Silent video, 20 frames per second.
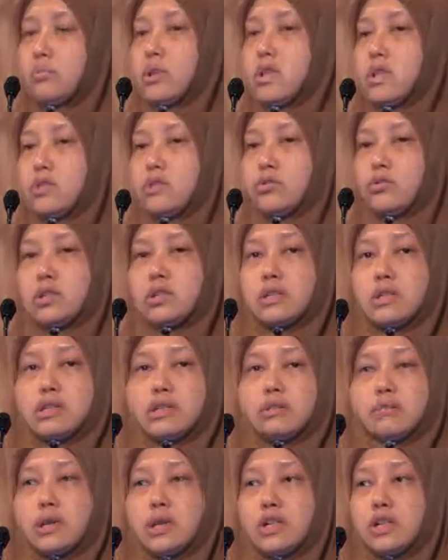these trustees
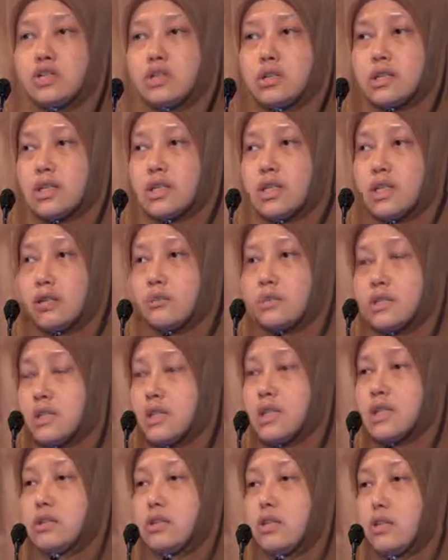and managers can help
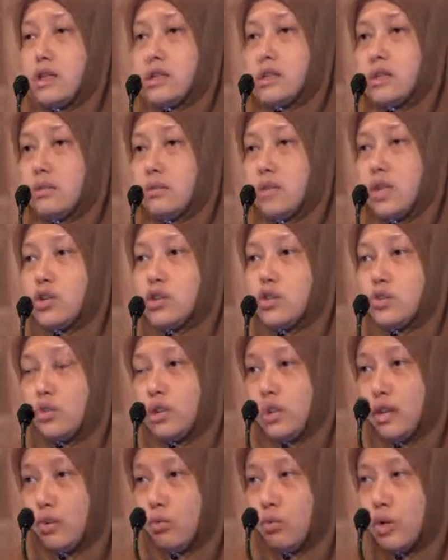see to things and make sure
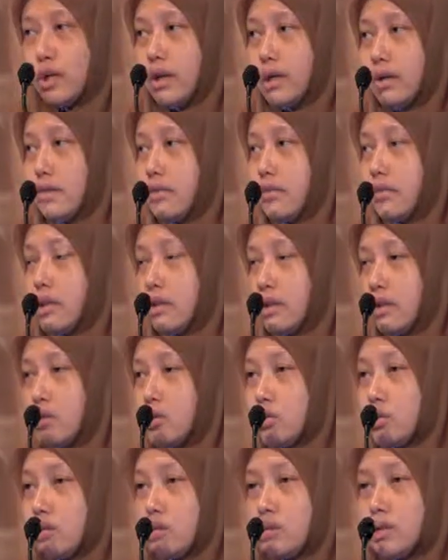that the wife and the
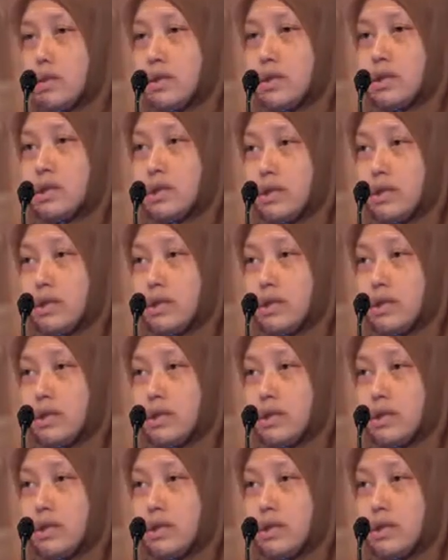children